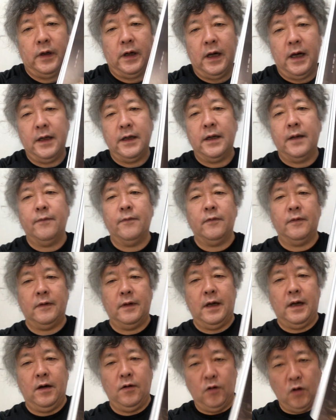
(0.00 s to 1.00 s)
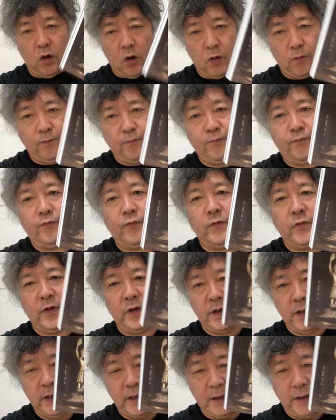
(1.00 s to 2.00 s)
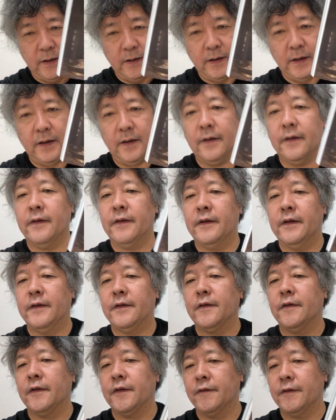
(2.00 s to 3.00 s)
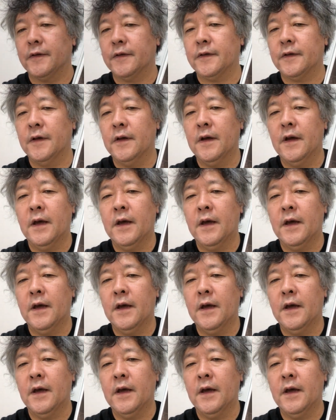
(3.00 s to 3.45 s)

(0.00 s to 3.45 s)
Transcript: I am alone here in this universe.